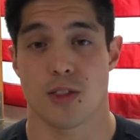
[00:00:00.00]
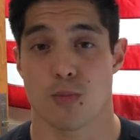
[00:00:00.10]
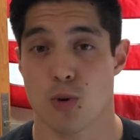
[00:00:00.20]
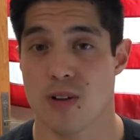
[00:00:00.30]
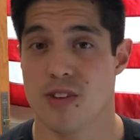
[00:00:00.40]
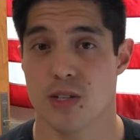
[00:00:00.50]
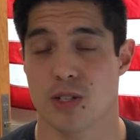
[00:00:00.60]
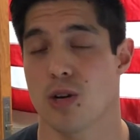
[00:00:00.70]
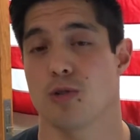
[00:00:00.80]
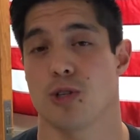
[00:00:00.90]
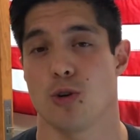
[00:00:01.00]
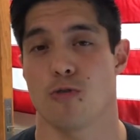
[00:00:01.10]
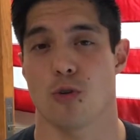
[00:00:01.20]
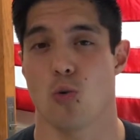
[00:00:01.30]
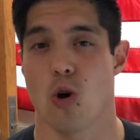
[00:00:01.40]
The previous go-to
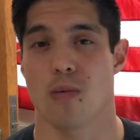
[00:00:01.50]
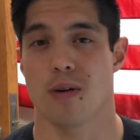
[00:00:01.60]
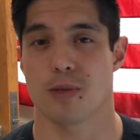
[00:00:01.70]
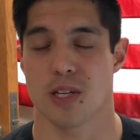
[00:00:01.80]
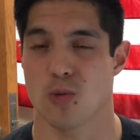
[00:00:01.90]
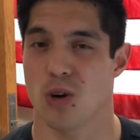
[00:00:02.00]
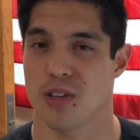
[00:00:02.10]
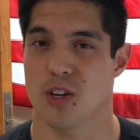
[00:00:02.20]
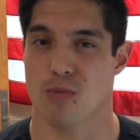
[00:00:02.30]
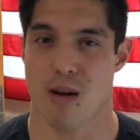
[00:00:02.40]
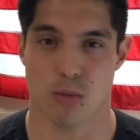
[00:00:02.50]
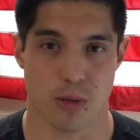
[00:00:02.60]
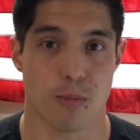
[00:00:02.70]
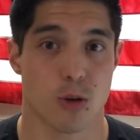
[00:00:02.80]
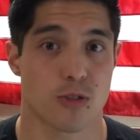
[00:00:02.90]
for warm-ups, and one that you're
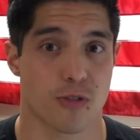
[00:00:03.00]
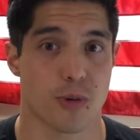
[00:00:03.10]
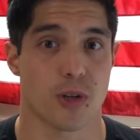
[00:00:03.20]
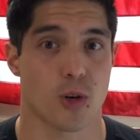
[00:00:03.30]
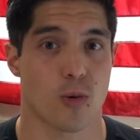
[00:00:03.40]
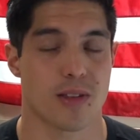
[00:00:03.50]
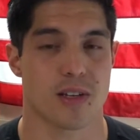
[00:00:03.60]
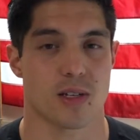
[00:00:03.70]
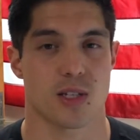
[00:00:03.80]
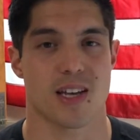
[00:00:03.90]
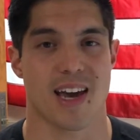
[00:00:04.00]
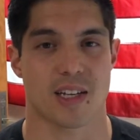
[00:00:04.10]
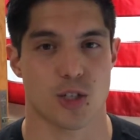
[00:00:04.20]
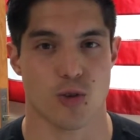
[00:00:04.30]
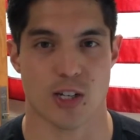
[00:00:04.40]
probably most familiar with, is
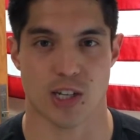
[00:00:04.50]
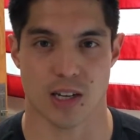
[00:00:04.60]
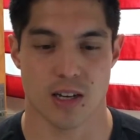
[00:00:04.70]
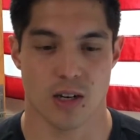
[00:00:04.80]
static stretching,